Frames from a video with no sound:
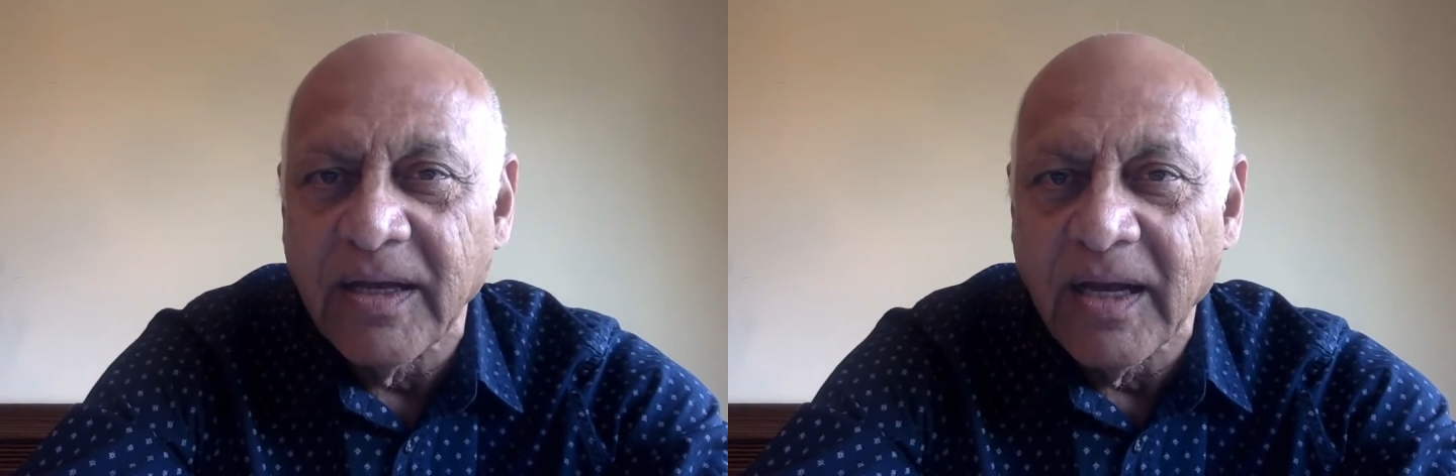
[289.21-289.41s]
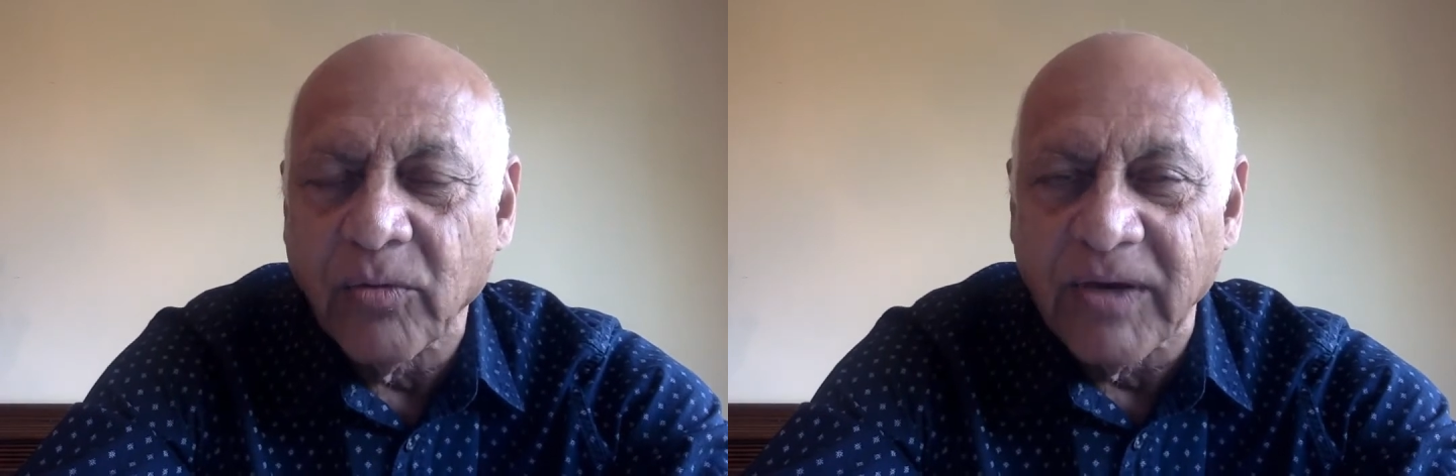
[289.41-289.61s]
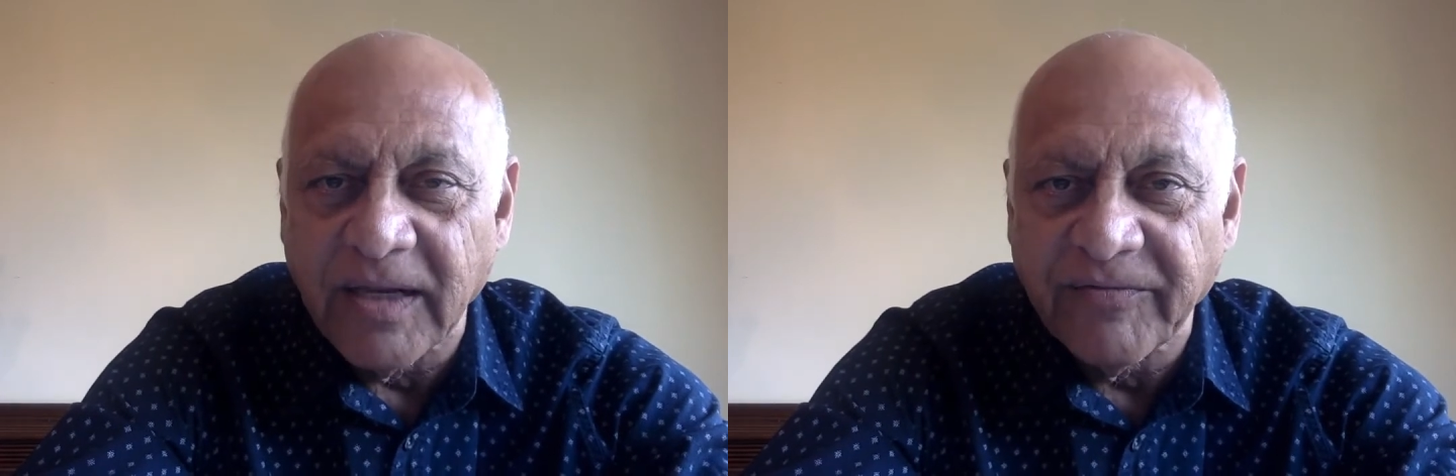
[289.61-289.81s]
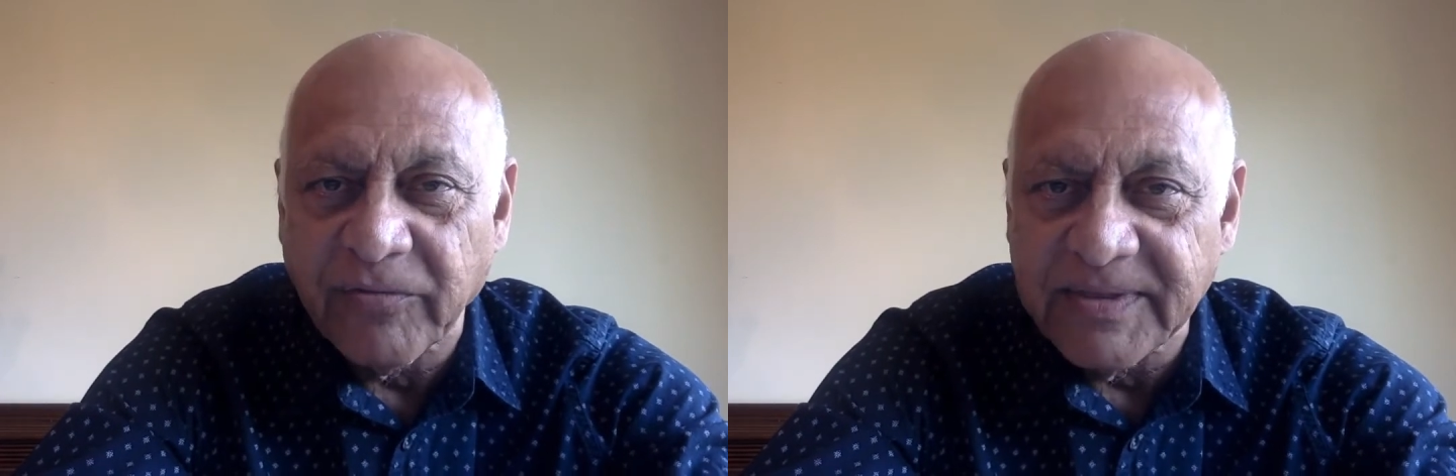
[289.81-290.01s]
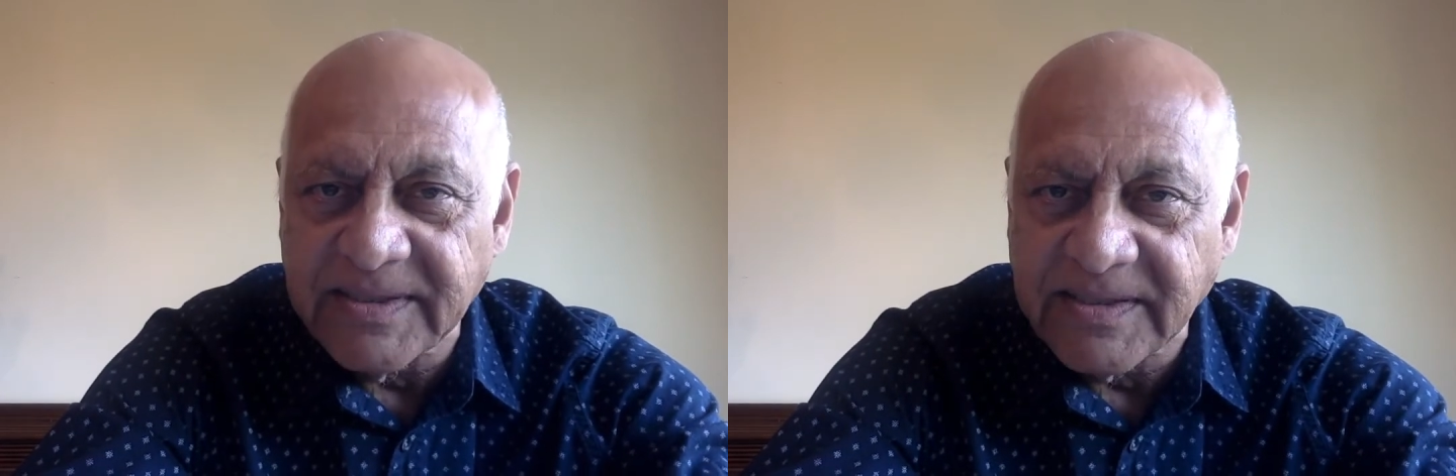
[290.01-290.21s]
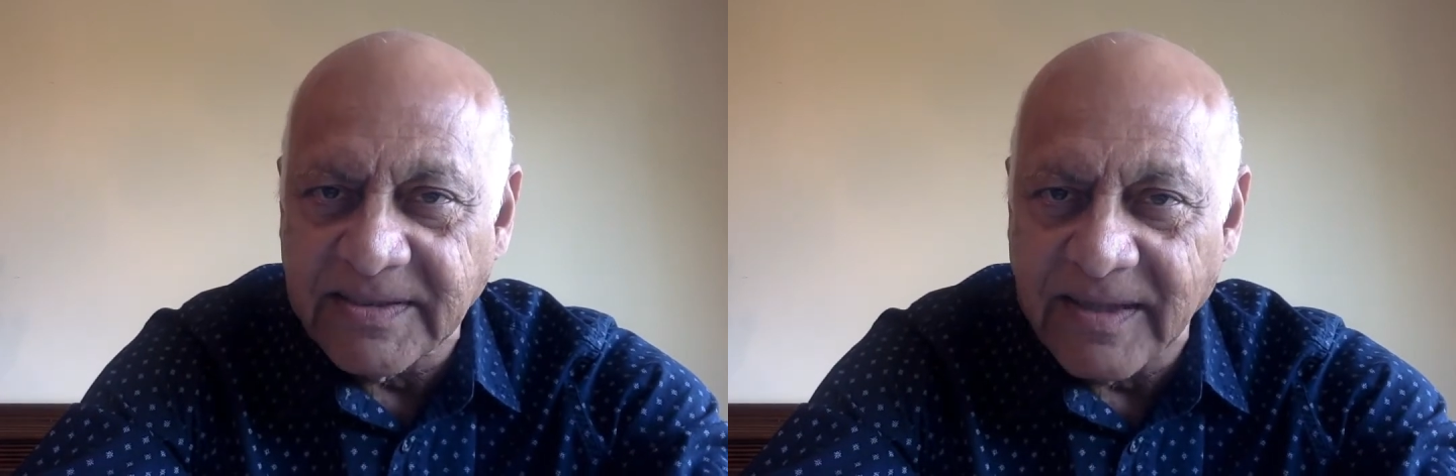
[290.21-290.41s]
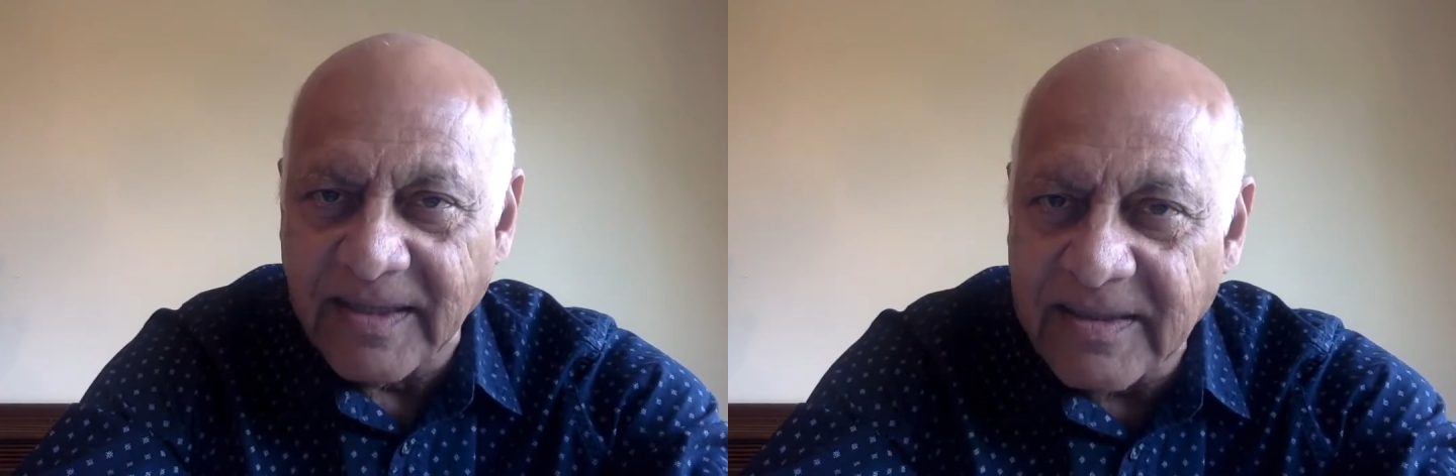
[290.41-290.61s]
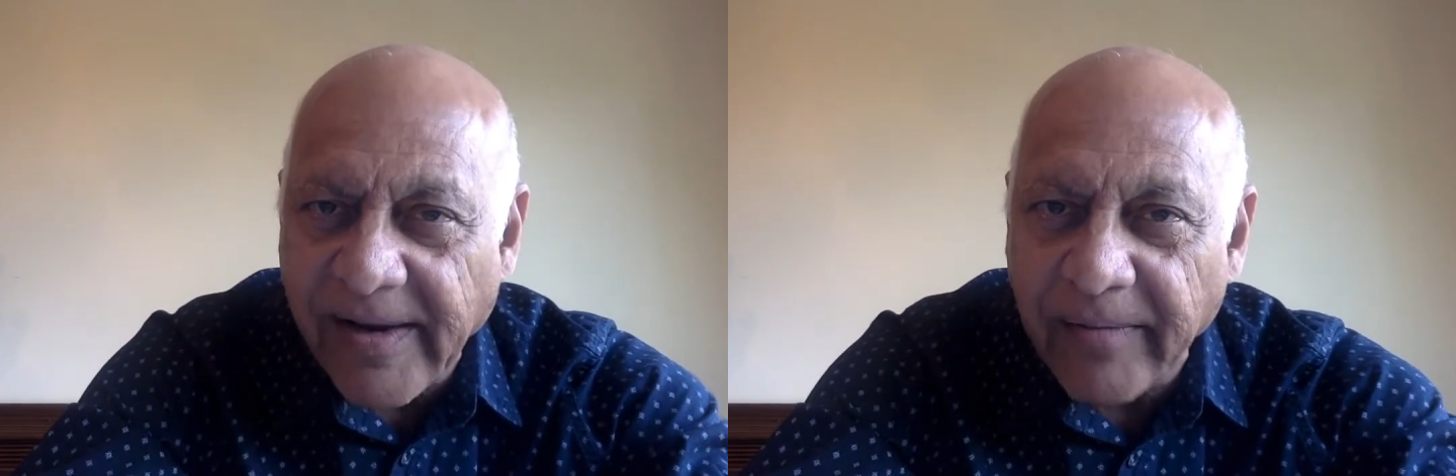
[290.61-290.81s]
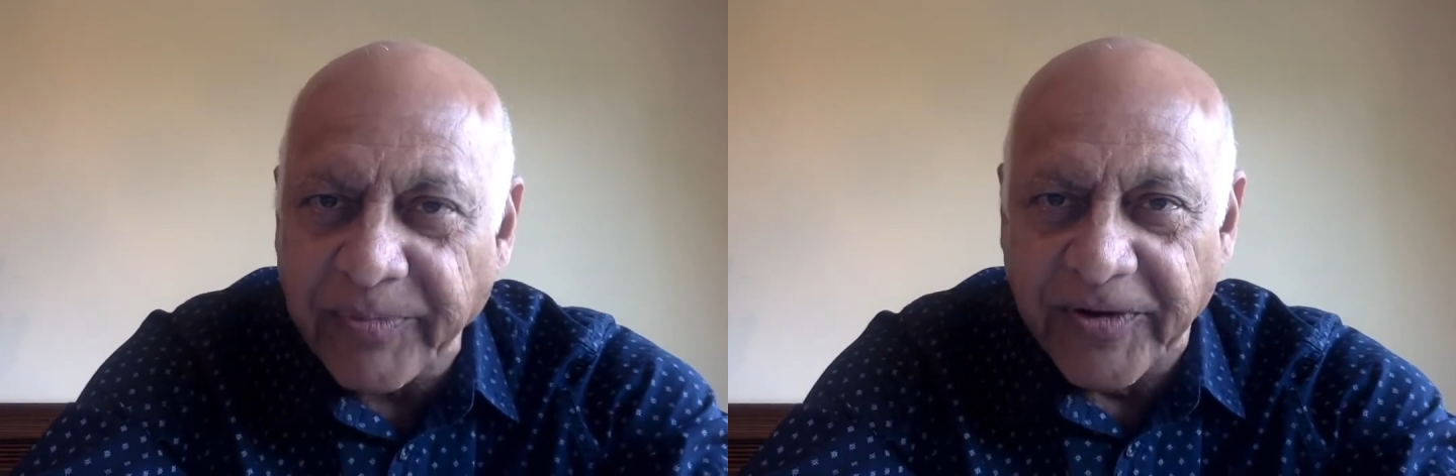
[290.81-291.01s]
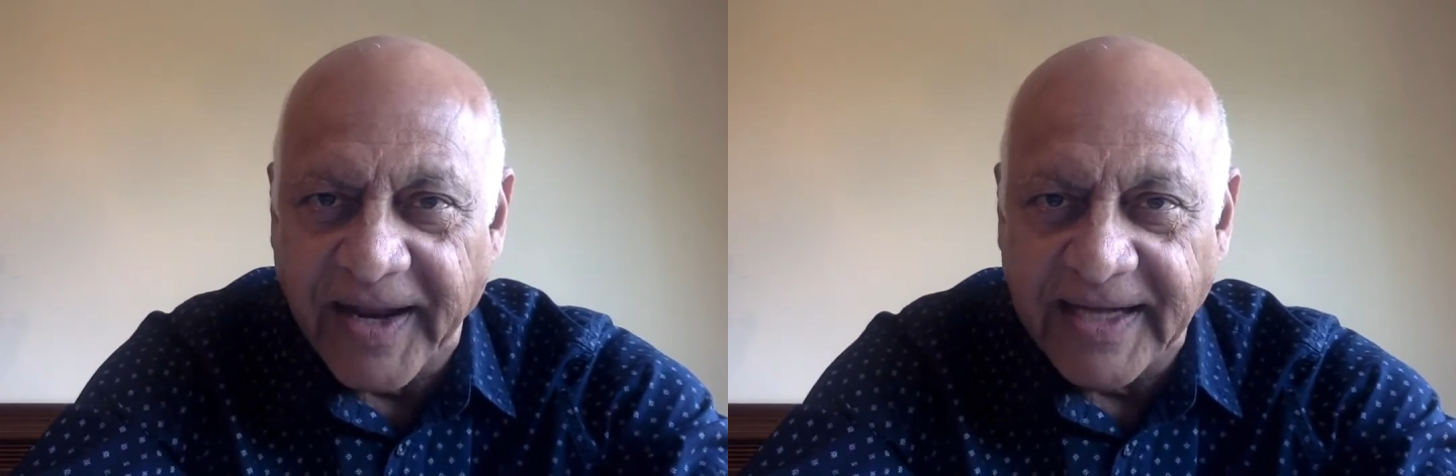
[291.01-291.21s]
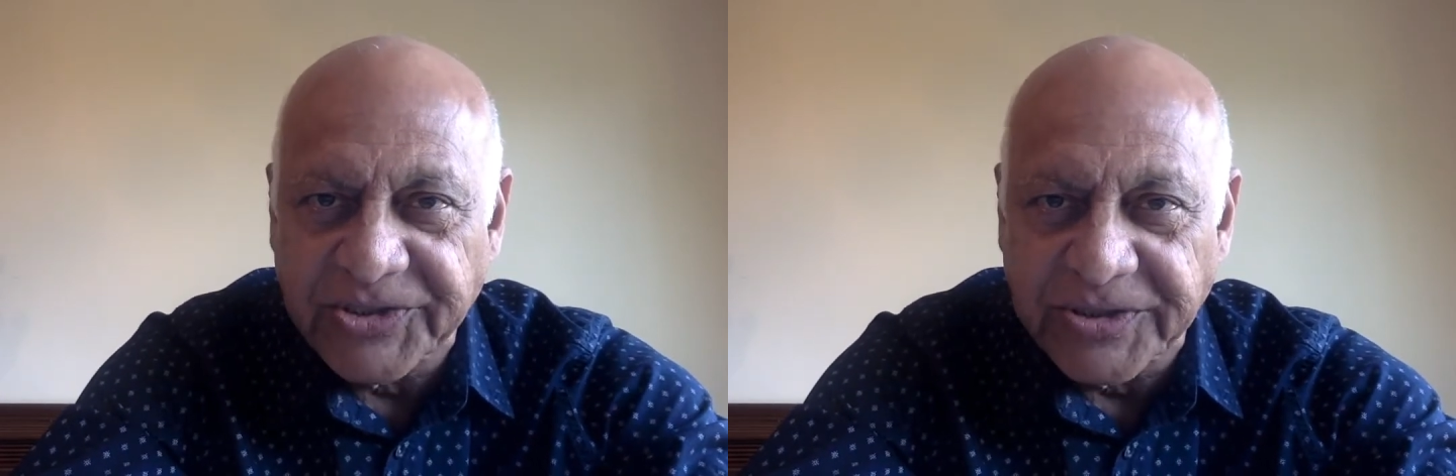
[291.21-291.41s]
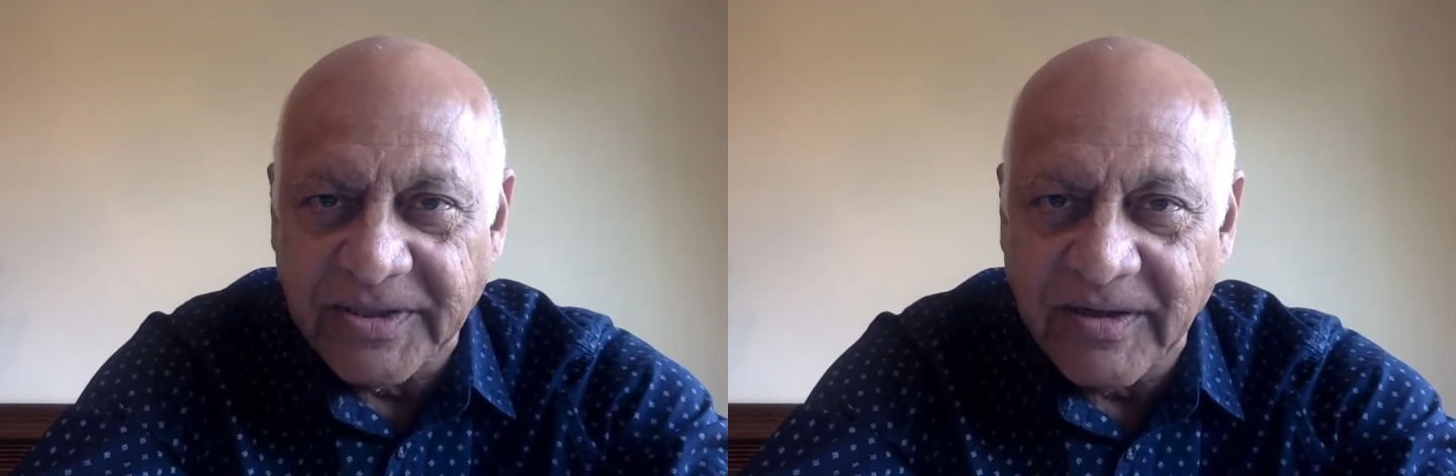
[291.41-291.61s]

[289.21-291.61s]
will influence the interpretation